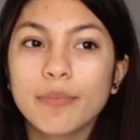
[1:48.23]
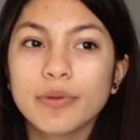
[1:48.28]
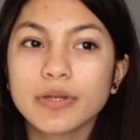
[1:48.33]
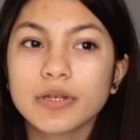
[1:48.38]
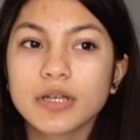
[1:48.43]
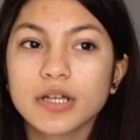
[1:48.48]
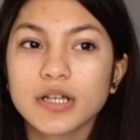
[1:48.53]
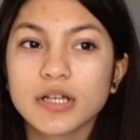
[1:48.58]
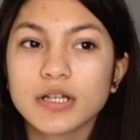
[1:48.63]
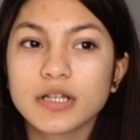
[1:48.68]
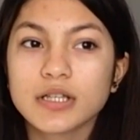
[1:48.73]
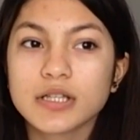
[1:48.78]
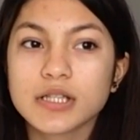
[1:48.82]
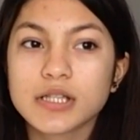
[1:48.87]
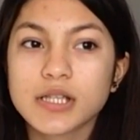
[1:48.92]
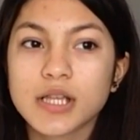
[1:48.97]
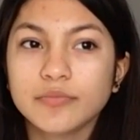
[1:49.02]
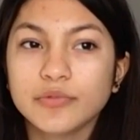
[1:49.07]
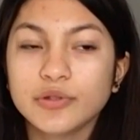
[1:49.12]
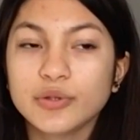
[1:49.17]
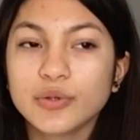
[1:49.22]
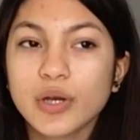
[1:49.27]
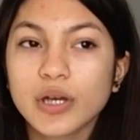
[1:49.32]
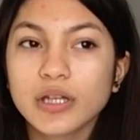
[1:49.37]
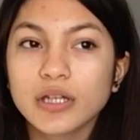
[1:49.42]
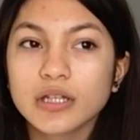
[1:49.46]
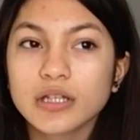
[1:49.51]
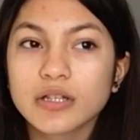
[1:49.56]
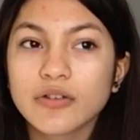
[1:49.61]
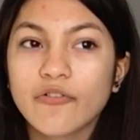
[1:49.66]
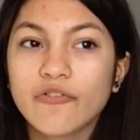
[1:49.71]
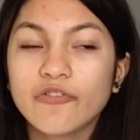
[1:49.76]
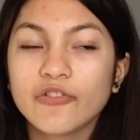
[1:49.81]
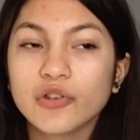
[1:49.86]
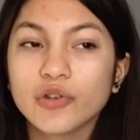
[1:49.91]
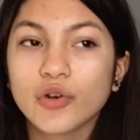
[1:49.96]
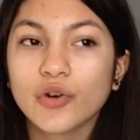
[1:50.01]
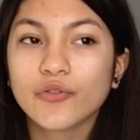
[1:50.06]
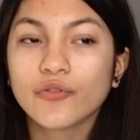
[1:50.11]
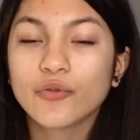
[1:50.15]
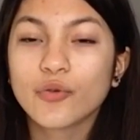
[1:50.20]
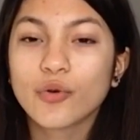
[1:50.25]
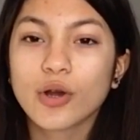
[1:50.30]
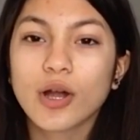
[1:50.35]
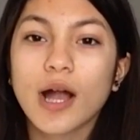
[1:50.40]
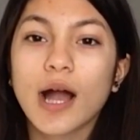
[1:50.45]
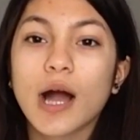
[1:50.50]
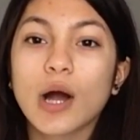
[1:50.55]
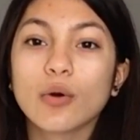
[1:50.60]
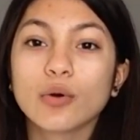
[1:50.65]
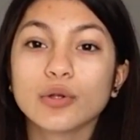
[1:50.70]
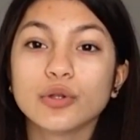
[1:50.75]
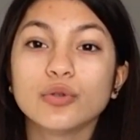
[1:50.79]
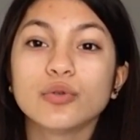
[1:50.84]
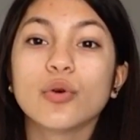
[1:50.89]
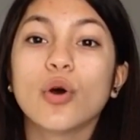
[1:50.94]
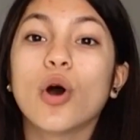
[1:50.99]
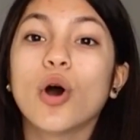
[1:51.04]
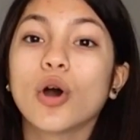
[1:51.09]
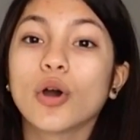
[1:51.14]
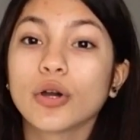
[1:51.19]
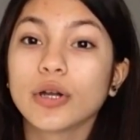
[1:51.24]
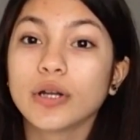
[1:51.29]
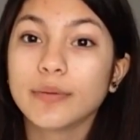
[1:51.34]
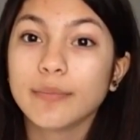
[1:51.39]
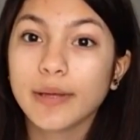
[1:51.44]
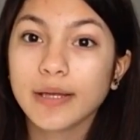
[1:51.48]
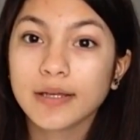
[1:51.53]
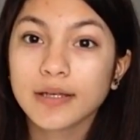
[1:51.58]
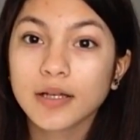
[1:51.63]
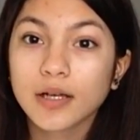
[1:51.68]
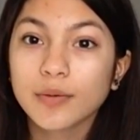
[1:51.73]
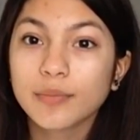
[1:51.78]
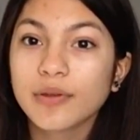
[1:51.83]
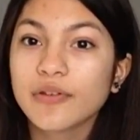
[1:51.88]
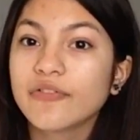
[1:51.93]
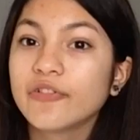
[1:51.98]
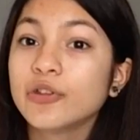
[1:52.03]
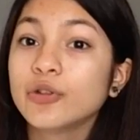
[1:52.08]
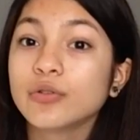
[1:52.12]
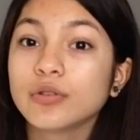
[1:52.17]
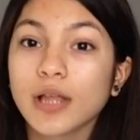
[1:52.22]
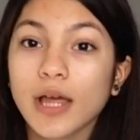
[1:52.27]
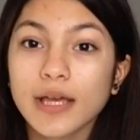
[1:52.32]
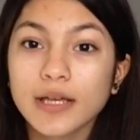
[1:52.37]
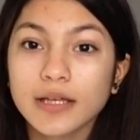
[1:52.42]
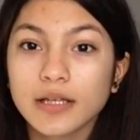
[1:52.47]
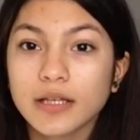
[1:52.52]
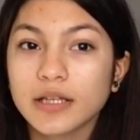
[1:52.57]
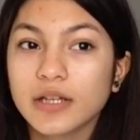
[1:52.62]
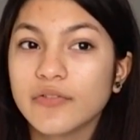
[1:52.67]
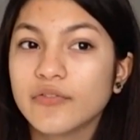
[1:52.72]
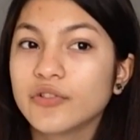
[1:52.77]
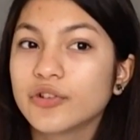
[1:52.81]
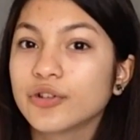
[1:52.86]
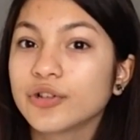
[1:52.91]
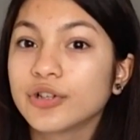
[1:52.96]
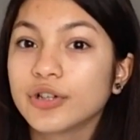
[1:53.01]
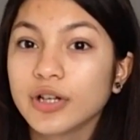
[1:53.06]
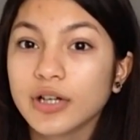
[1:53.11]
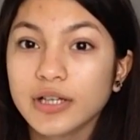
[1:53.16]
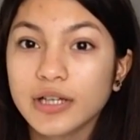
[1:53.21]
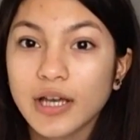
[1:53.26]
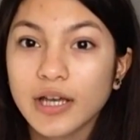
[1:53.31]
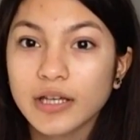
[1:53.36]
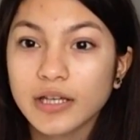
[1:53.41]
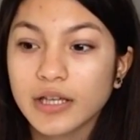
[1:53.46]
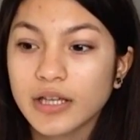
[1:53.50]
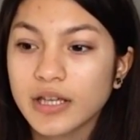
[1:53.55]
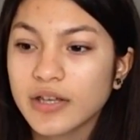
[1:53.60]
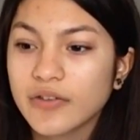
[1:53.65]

because you get a feel for how you are in makeup, if you like it, if you're good at it,